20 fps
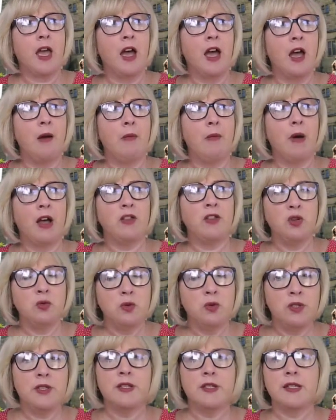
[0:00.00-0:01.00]
and
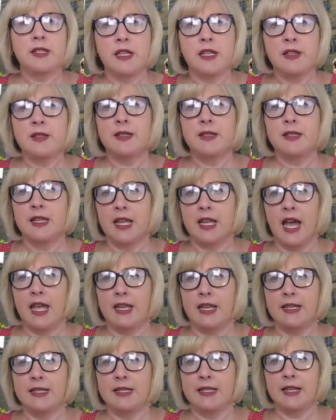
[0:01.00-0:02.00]
you would discuss the
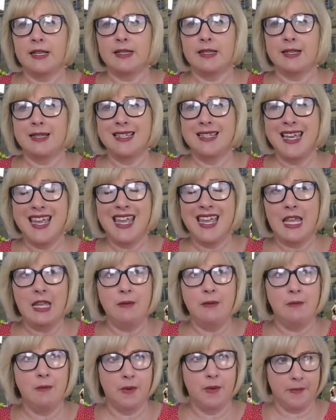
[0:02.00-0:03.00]
case as a
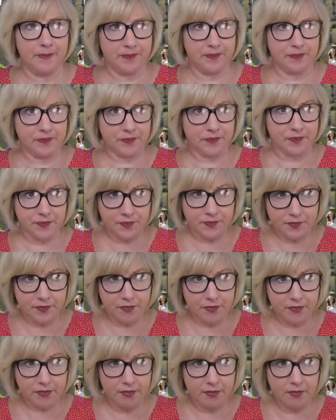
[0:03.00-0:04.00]
team.
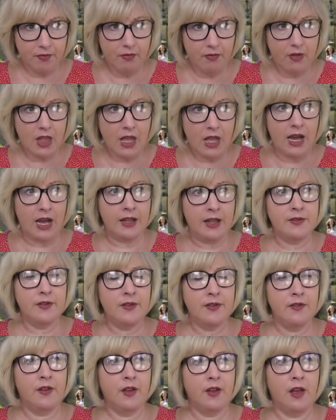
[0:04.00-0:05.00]

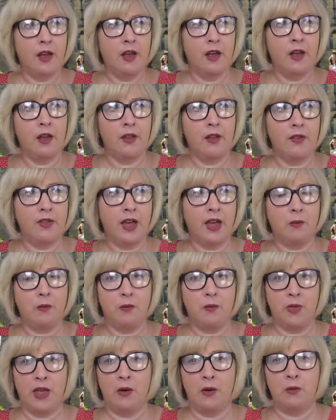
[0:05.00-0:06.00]
And
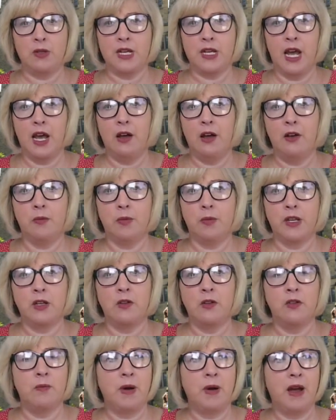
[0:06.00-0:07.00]
that would help
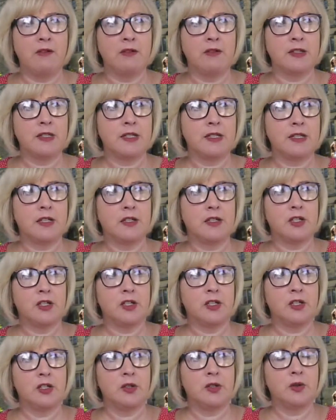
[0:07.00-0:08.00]
the barrister
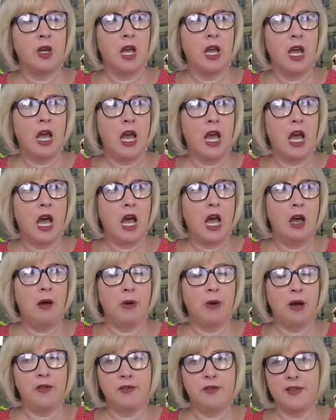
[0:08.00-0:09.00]
to
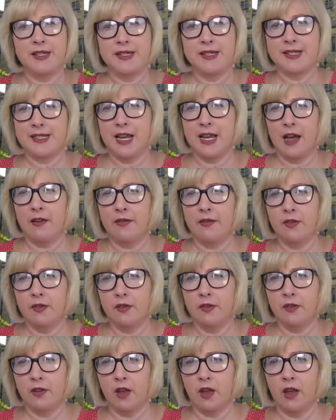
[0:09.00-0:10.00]

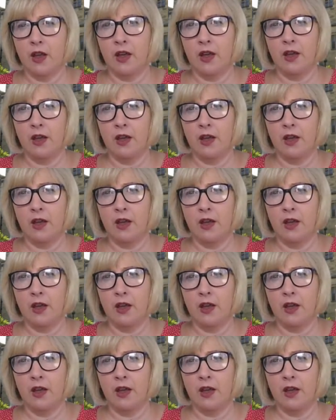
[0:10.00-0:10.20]
understand